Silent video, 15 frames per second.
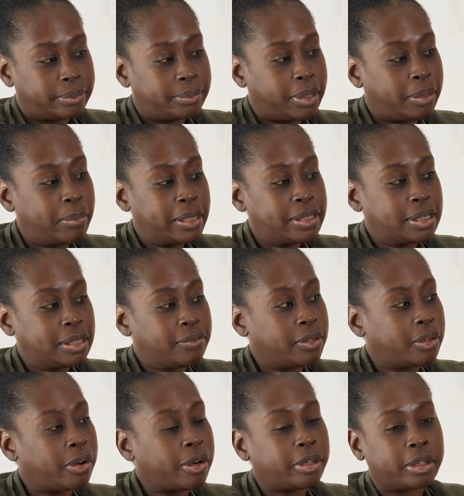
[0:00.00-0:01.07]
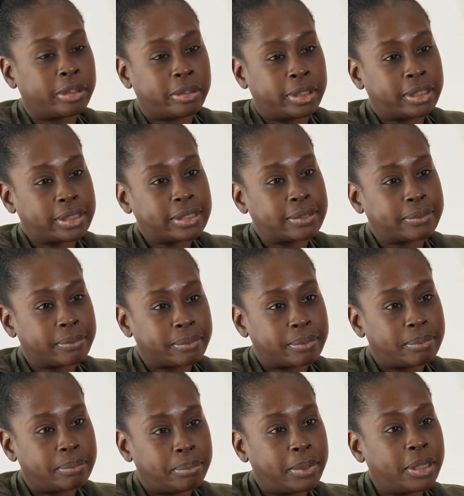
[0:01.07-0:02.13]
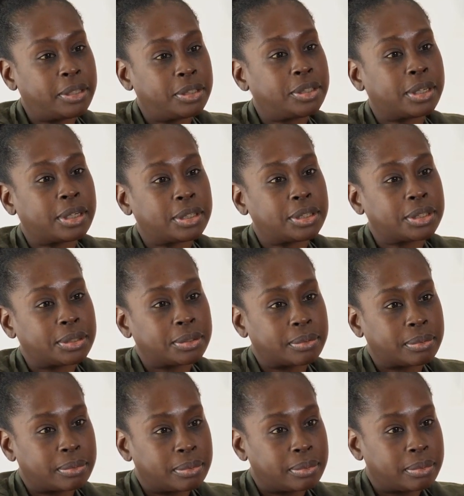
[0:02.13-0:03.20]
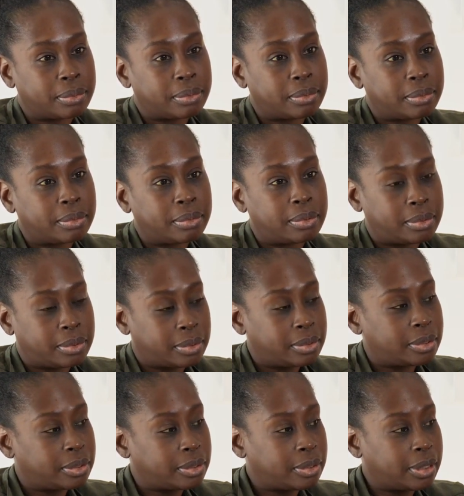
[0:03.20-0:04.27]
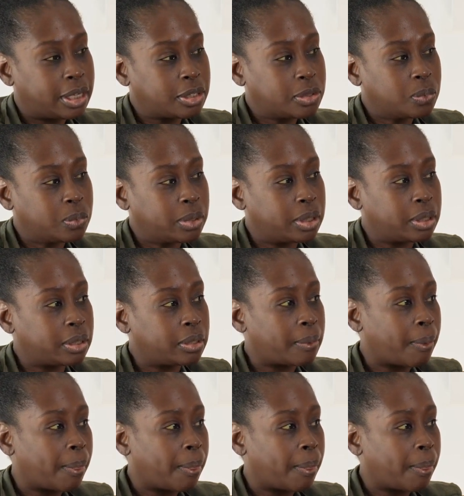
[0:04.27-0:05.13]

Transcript: it makes it even harder on us, being judged. So that's one.